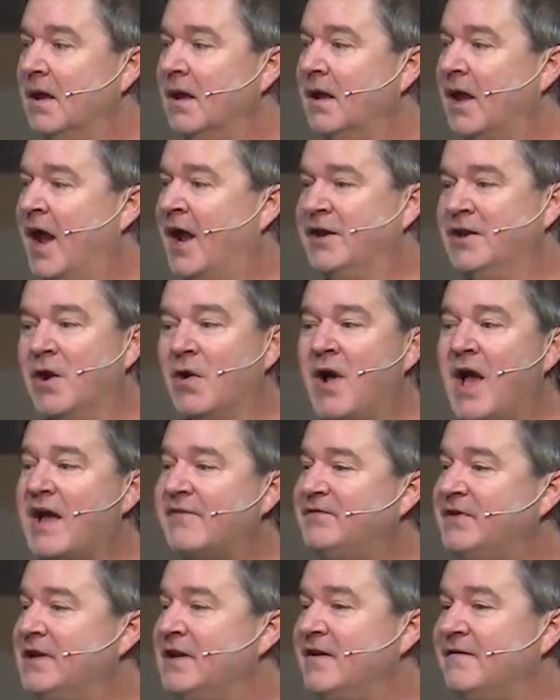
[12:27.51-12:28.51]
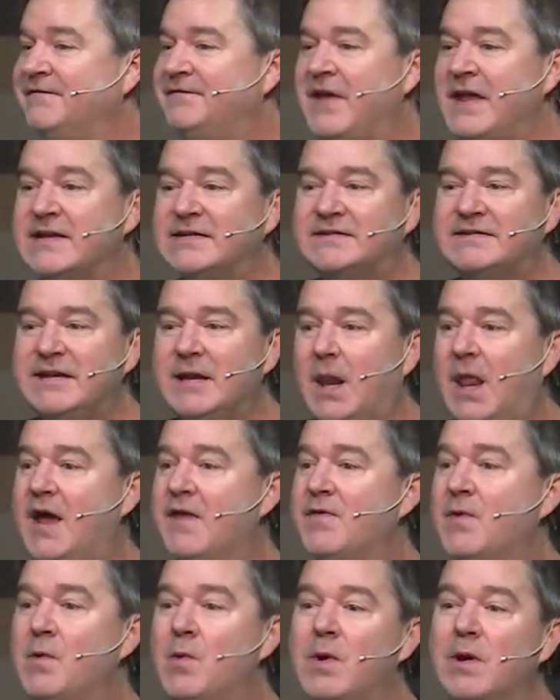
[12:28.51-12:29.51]
And you don't have to get a fancy
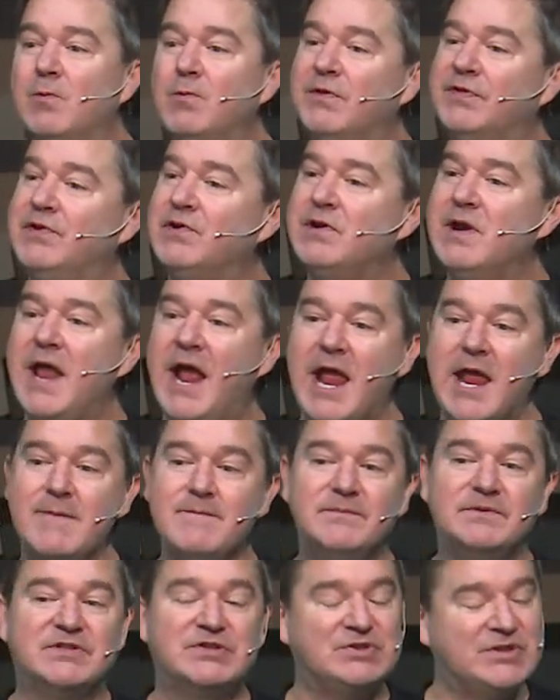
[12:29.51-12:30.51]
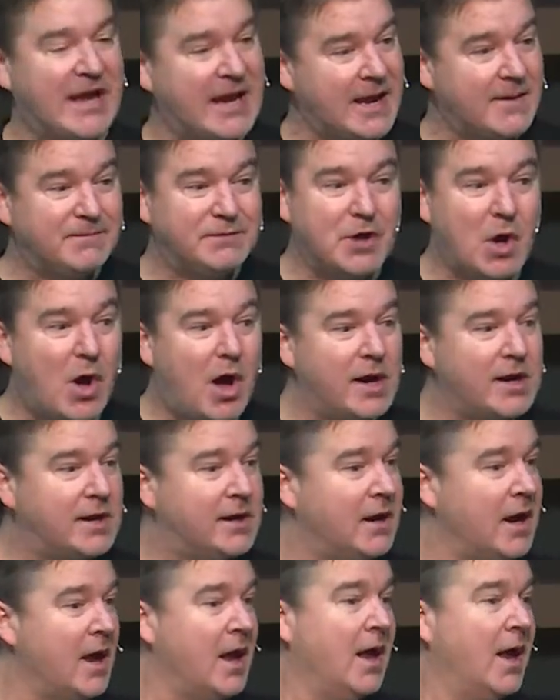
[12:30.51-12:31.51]
leather one with your name stamped on it.
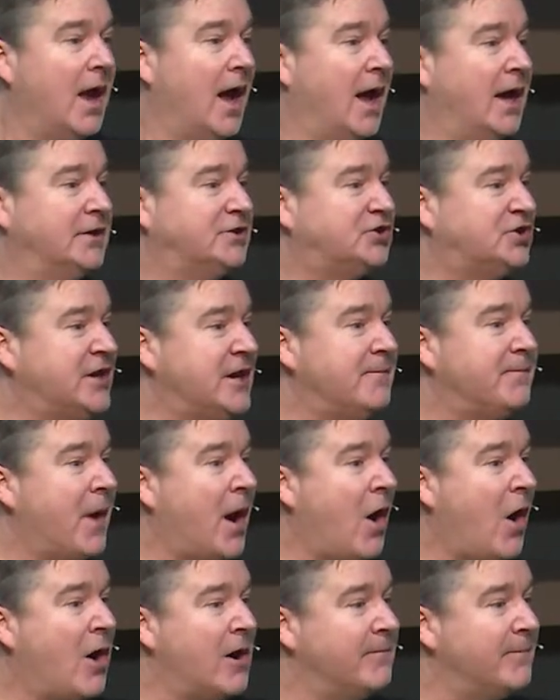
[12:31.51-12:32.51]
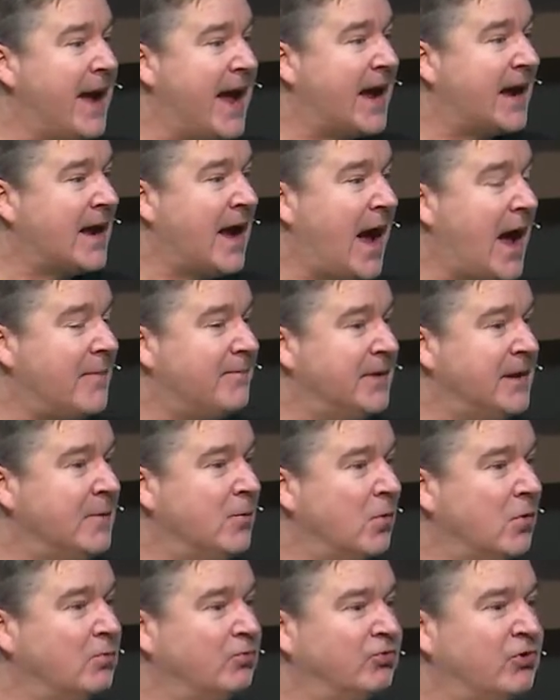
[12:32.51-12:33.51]
A cheap hardback copy
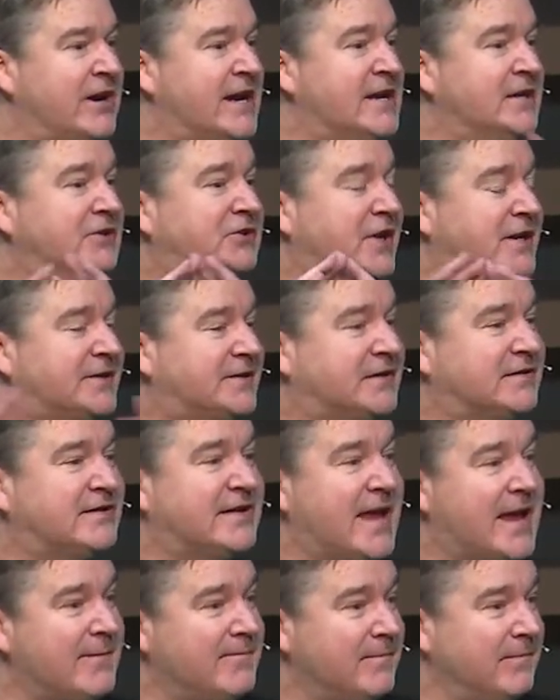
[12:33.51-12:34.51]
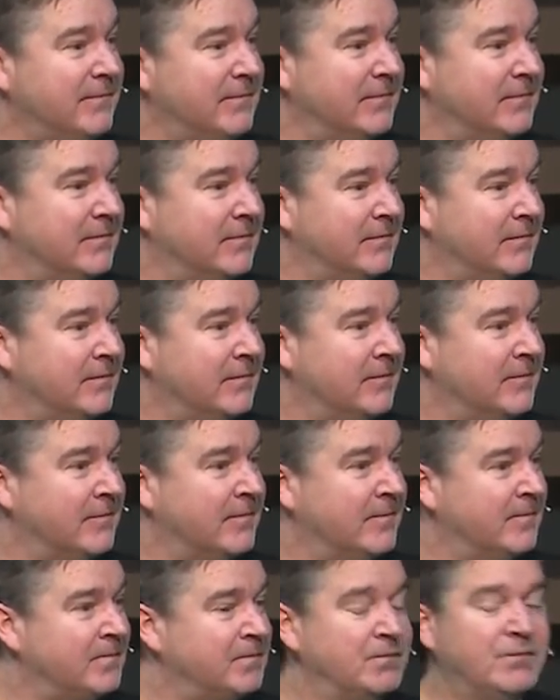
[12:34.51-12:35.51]
will read just the same.
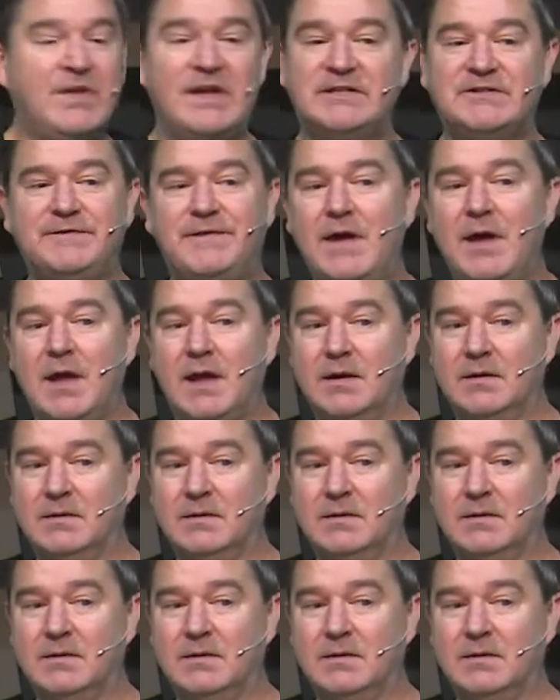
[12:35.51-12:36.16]
That's fine.